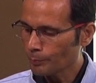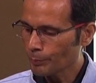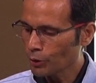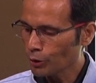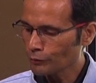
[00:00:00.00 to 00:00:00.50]

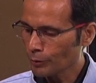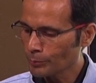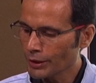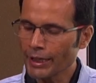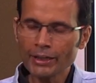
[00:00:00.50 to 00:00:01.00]
because
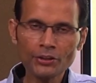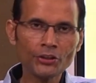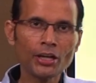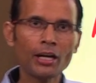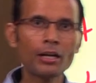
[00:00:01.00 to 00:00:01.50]
from the
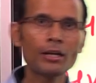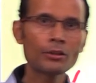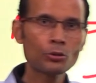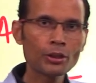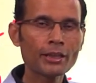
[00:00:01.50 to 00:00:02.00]
atria
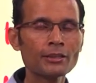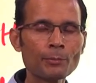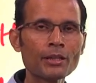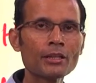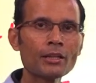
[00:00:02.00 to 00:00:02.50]
to the His
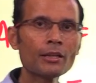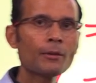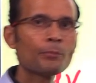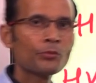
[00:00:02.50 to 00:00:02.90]
bundle,